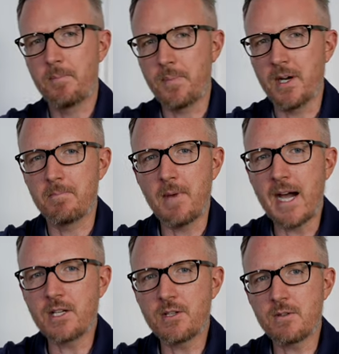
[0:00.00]
But
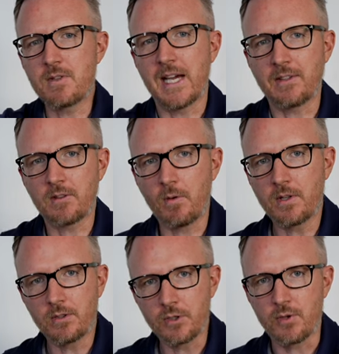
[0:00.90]
mind you, that's
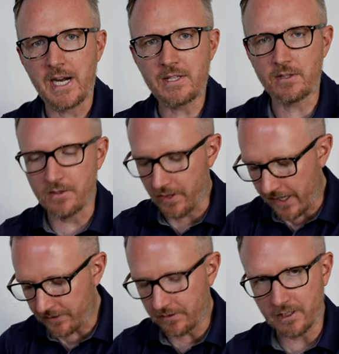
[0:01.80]
going to drain your
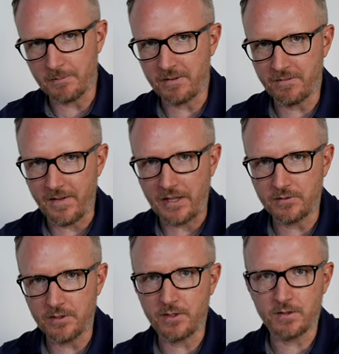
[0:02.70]
legs a little bit
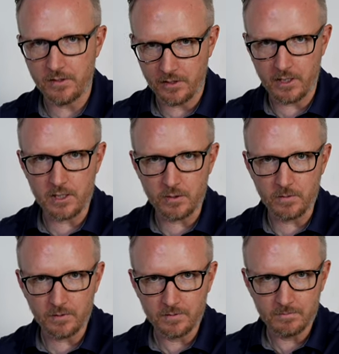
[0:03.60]
faster. You're, you're going to
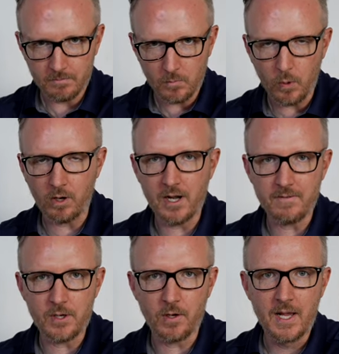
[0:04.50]
use more
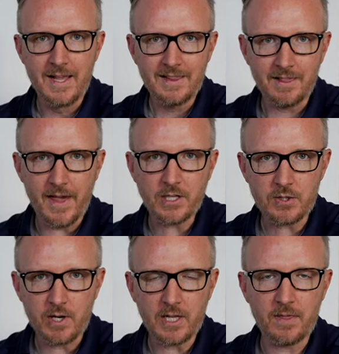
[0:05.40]
of your leg
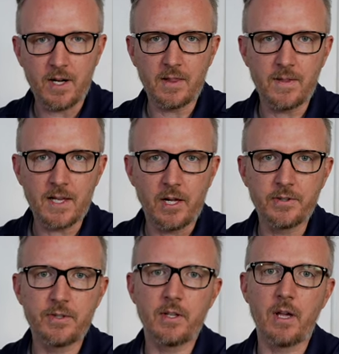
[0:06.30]
strength than anything
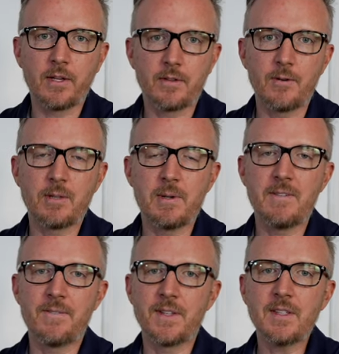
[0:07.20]
else, and your leg is going to be
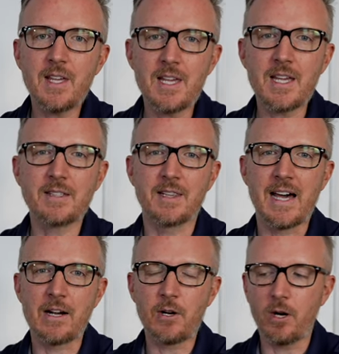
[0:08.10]
fatigued a
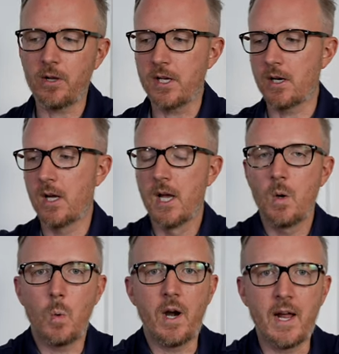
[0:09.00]
lot earlier.
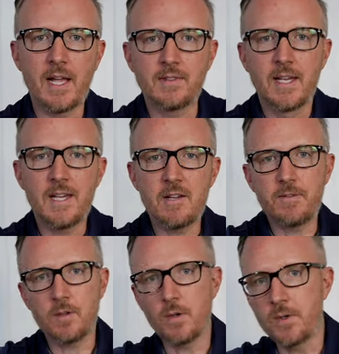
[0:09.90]
Whereas
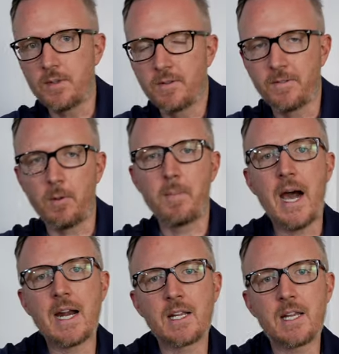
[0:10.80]
if you use your full
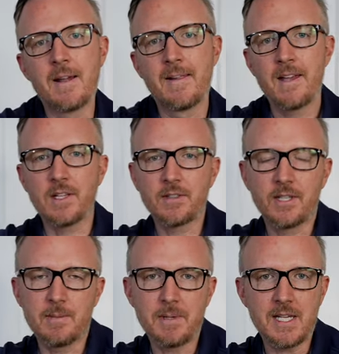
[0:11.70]
body, it's
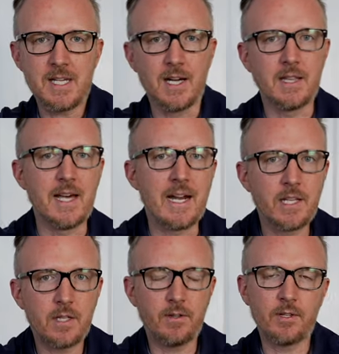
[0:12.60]
going to be a lot
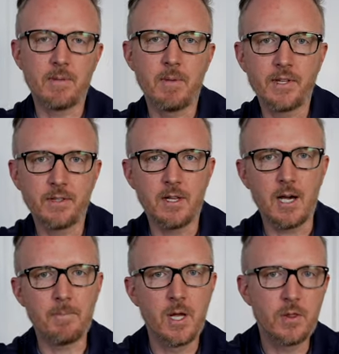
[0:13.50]
easier to muscle
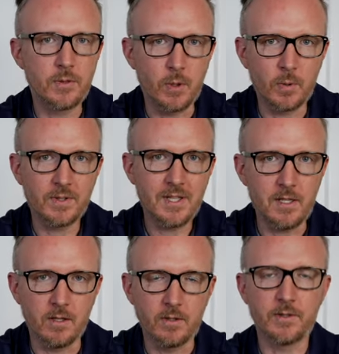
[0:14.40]
up those
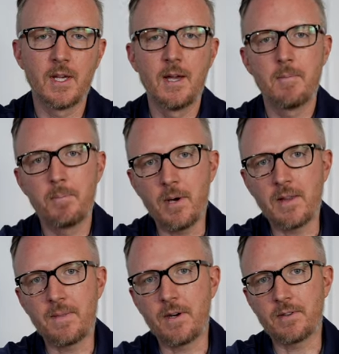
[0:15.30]
hills.
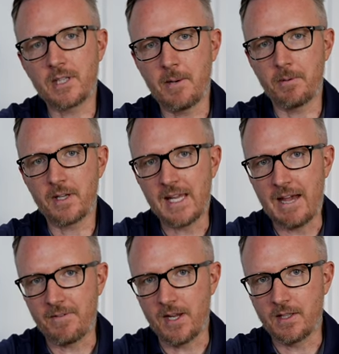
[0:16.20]
But there's a couple of
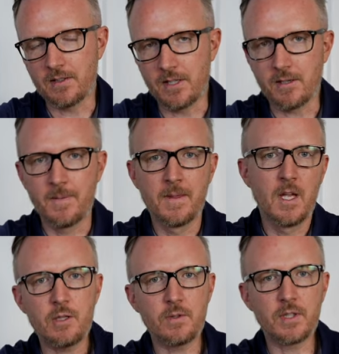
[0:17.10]
caveats here.
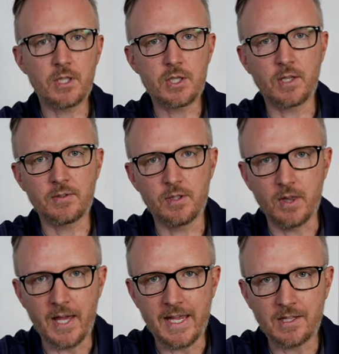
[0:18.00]
Using just your
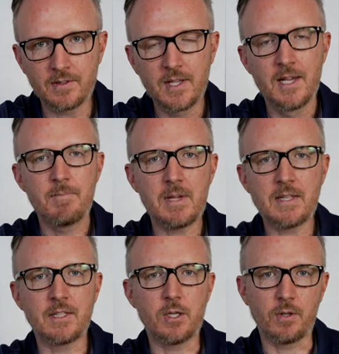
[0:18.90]
legs
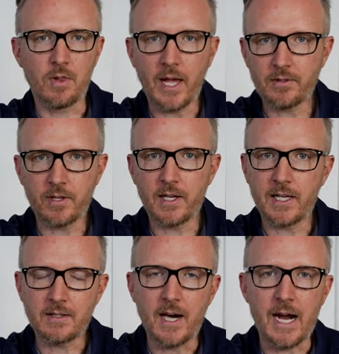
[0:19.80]
means that your legs are going to
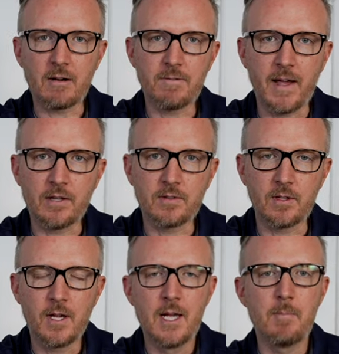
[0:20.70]
get tired
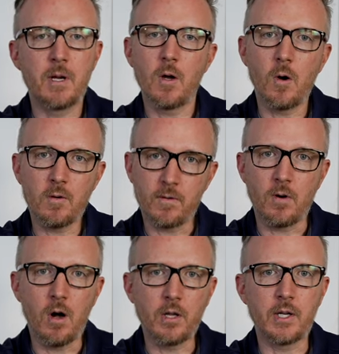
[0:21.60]
faster, but
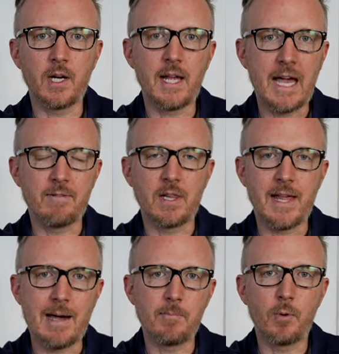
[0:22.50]
overall you're going to have a
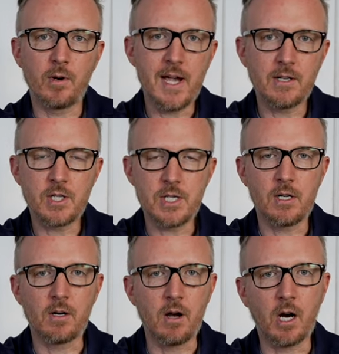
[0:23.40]
lot more energy.
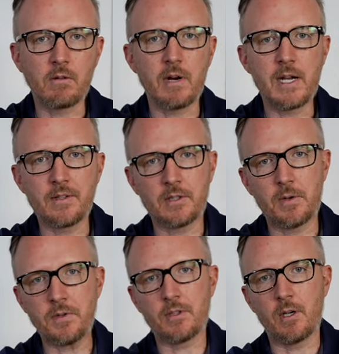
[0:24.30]
Your heart rate isn't
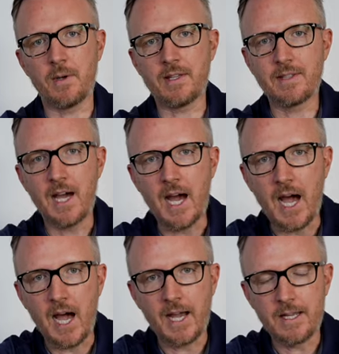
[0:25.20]
going to go as
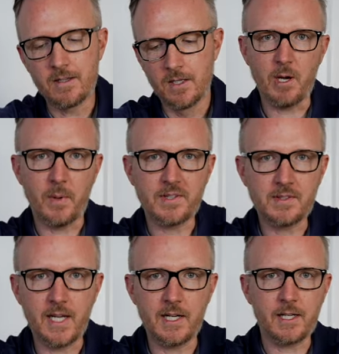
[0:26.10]
high. But when
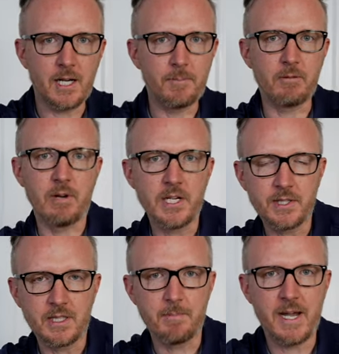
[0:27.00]
standing up and
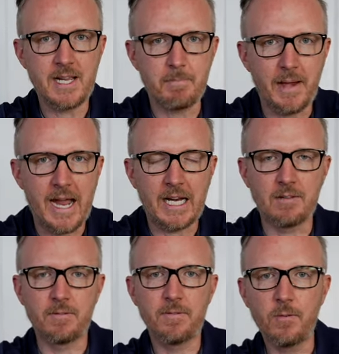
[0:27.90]
wrenching the bike back
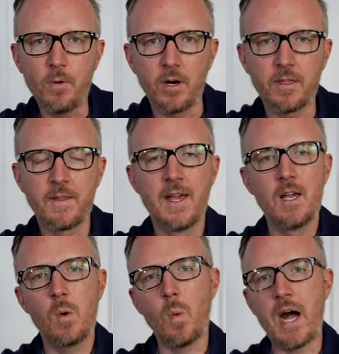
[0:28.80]
and forth,
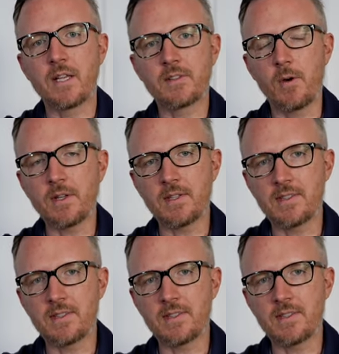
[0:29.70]
while it's going to